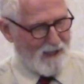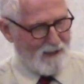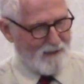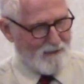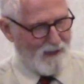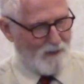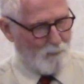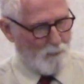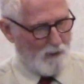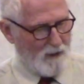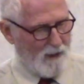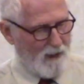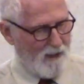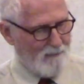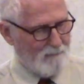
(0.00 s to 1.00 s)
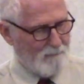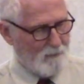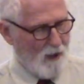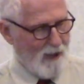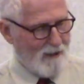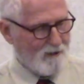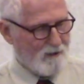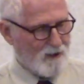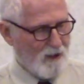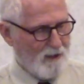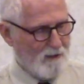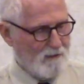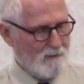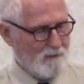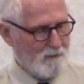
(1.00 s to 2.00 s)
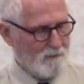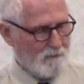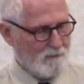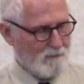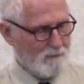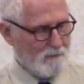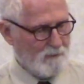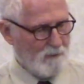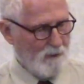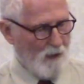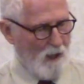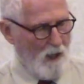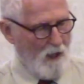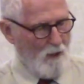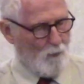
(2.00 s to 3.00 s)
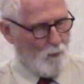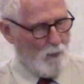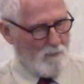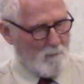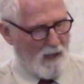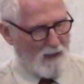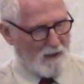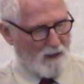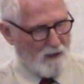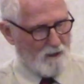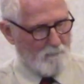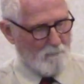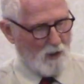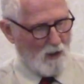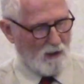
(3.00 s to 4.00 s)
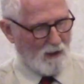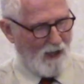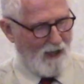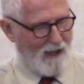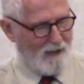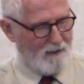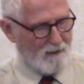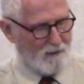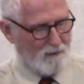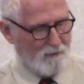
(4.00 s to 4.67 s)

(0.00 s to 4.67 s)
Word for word: that we have not sinned, we make him a liar,